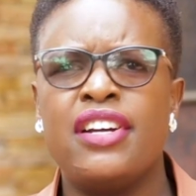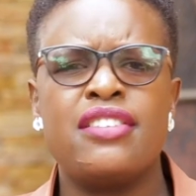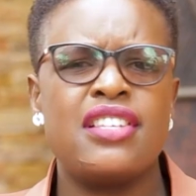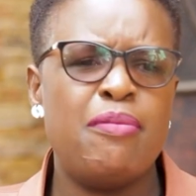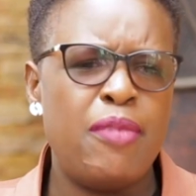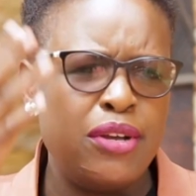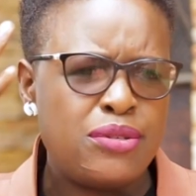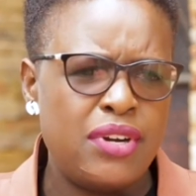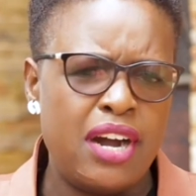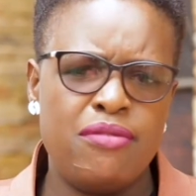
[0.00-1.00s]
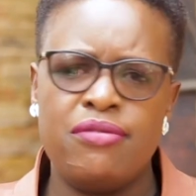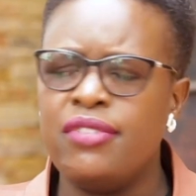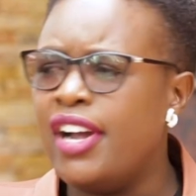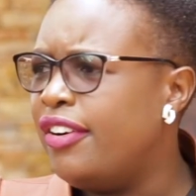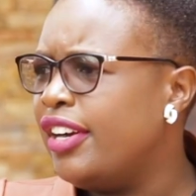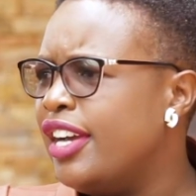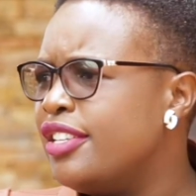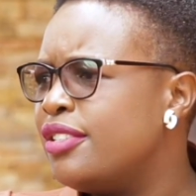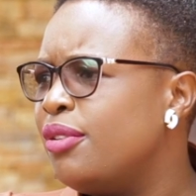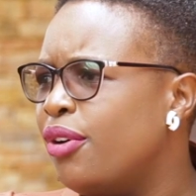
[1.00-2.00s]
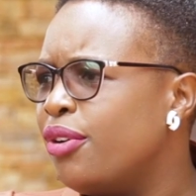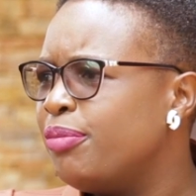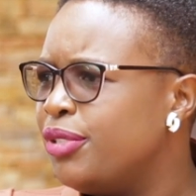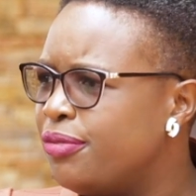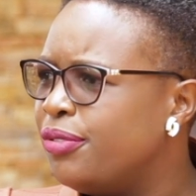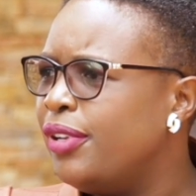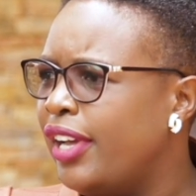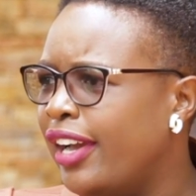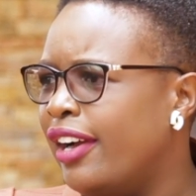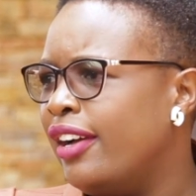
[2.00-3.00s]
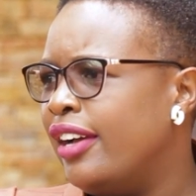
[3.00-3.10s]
For example, I used to have very nice, long, beautiful hair.